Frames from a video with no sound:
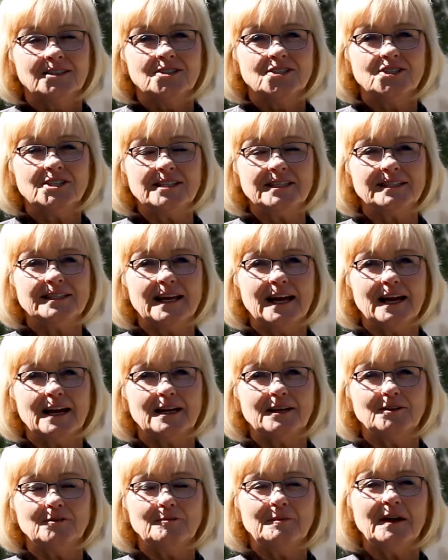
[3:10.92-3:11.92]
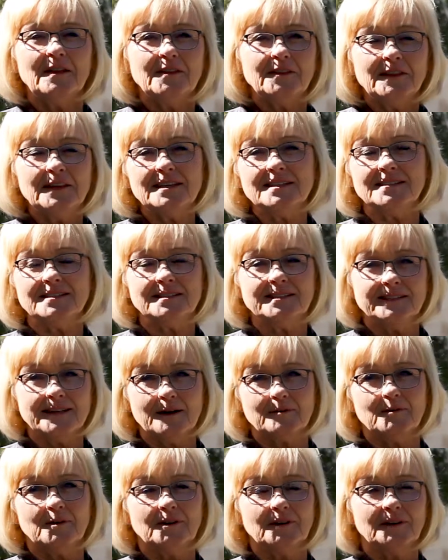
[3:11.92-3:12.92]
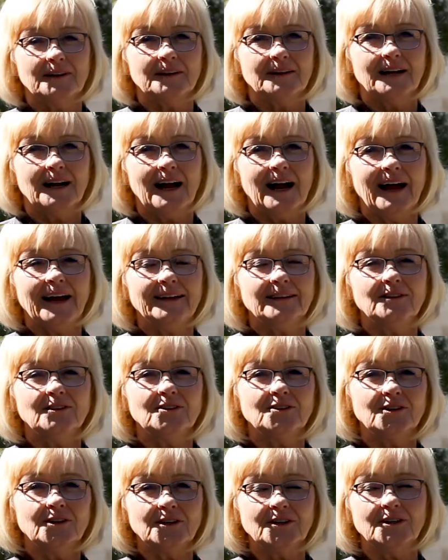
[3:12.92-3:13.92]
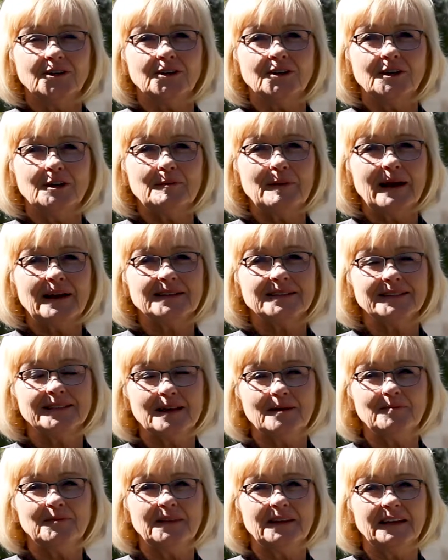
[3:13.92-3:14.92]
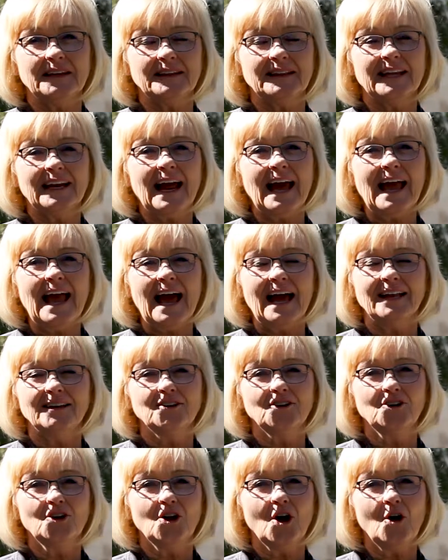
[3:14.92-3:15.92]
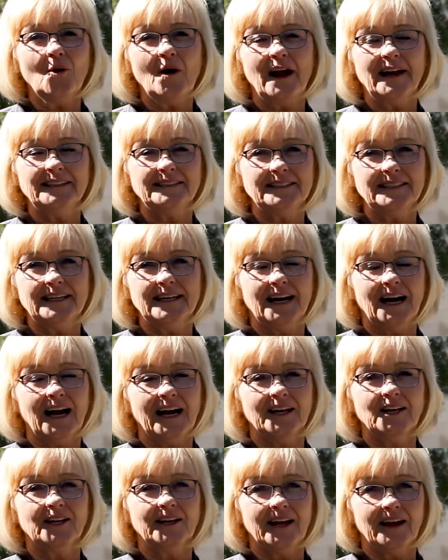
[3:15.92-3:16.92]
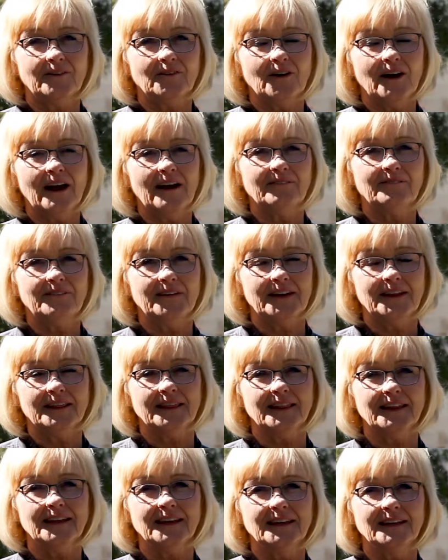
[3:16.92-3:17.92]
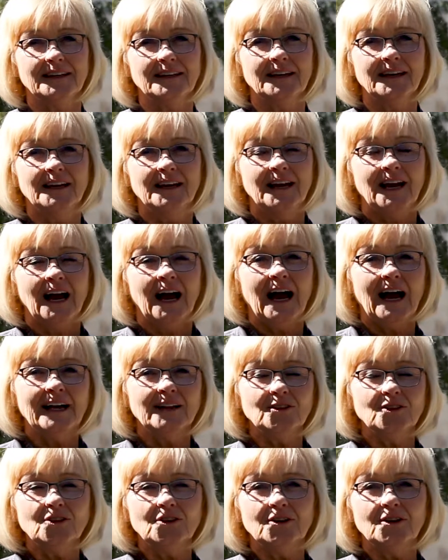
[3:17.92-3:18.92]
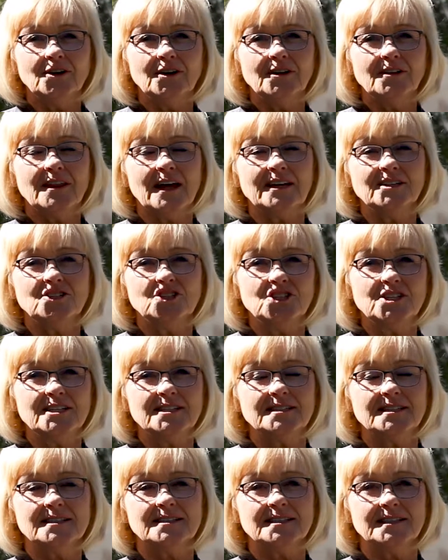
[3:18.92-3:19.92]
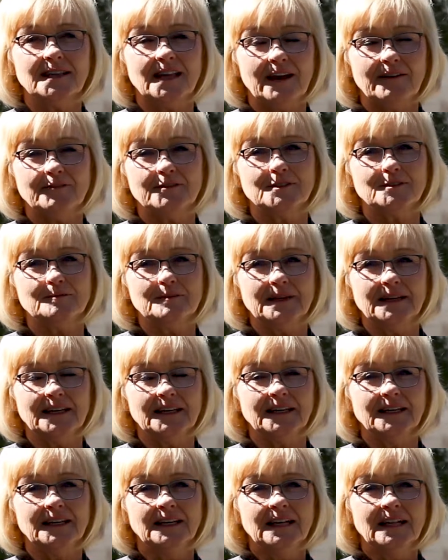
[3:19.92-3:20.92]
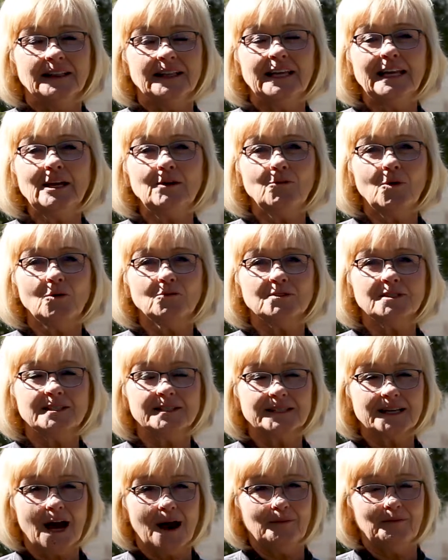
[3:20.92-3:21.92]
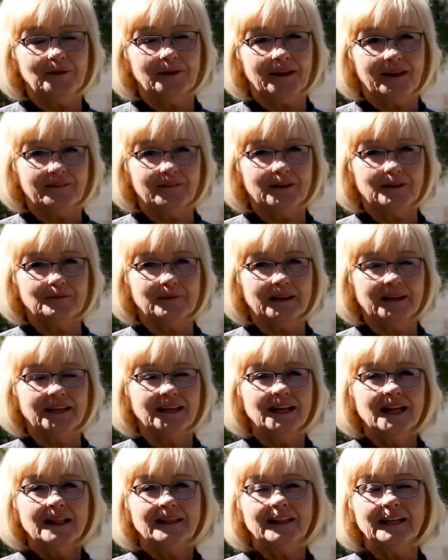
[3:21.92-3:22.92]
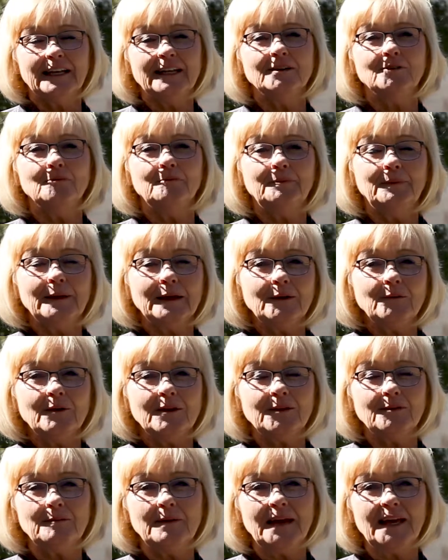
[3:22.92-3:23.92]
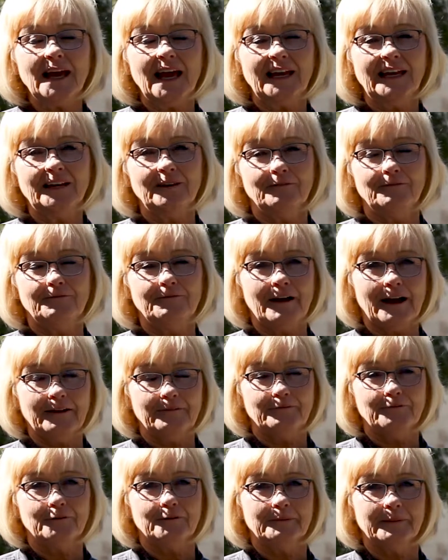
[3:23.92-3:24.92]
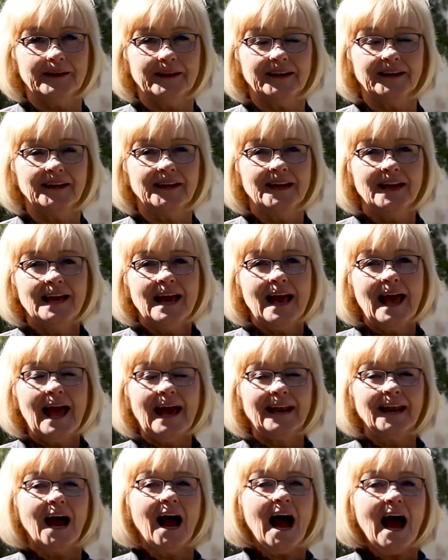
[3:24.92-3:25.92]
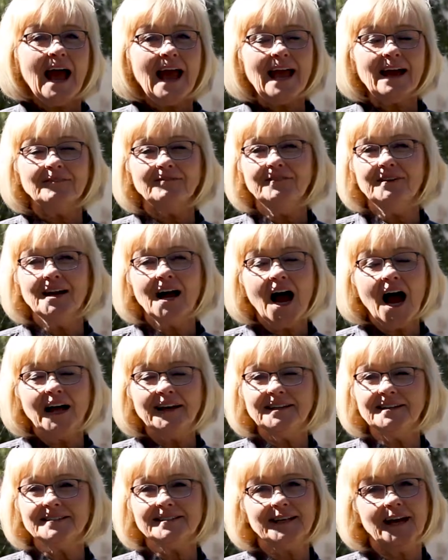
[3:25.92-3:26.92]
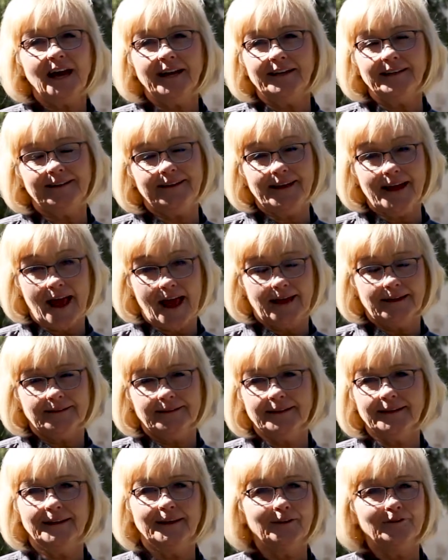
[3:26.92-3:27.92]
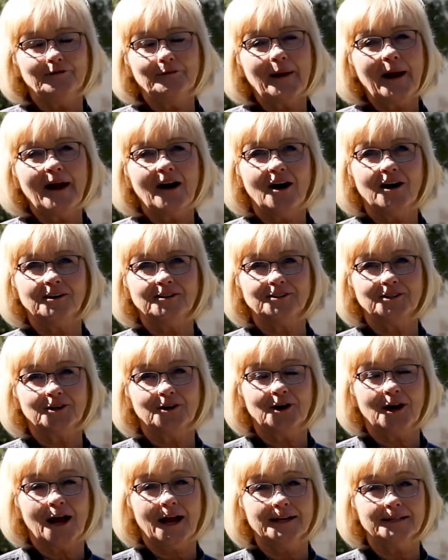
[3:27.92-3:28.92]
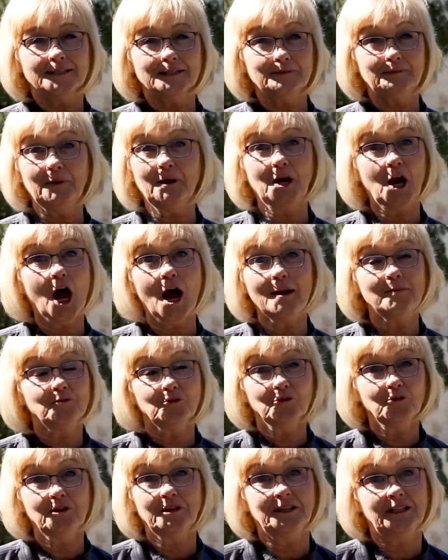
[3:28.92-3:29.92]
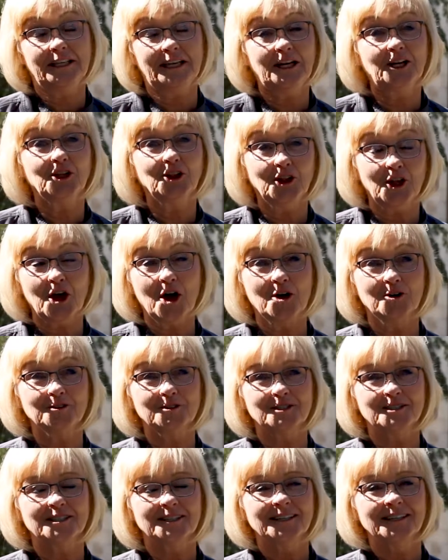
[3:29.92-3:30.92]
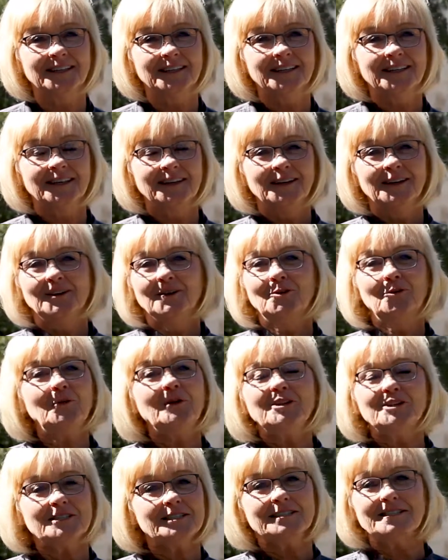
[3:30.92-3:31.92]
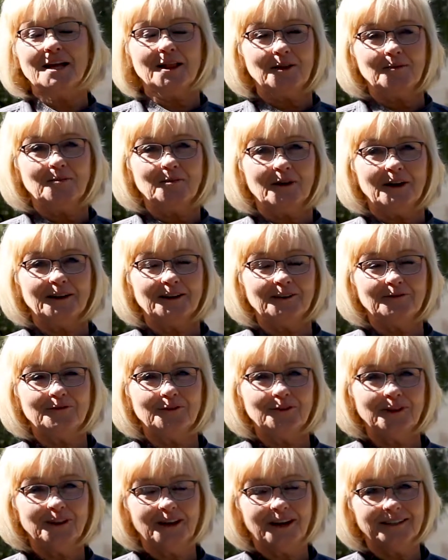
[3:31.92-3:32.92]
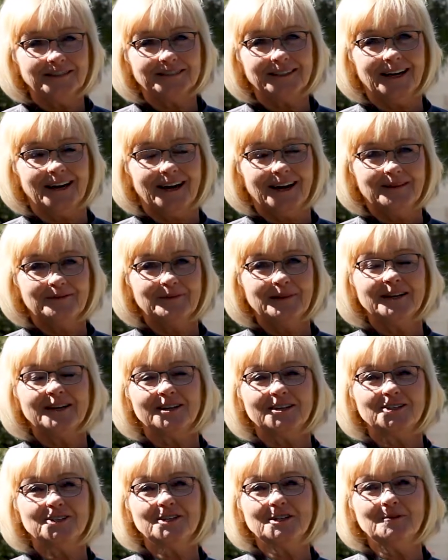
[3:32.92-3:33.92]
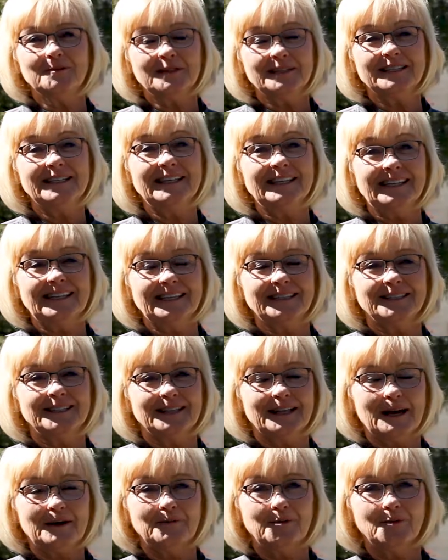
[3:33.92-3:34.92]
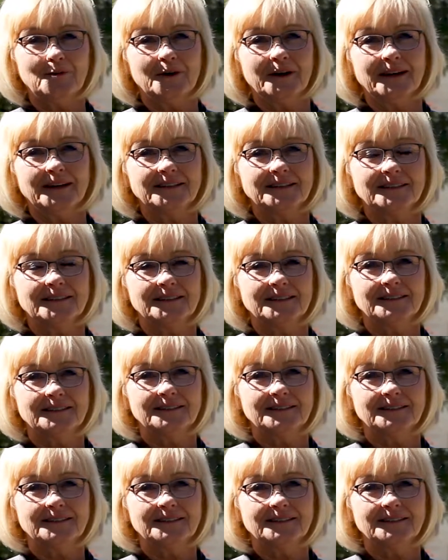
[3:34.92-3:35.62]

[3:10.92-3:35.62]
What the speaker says: She said, "But this summer, I learned about something that I had no idea I could ever have faith in. I learned that Jesus loves me, that he won't stop loving me, that he'll be with me and he'll fight for me. And I have not decided yet to give my heart to Christ, but I'm really close." We just celebrated for a long time because she was getting to that point.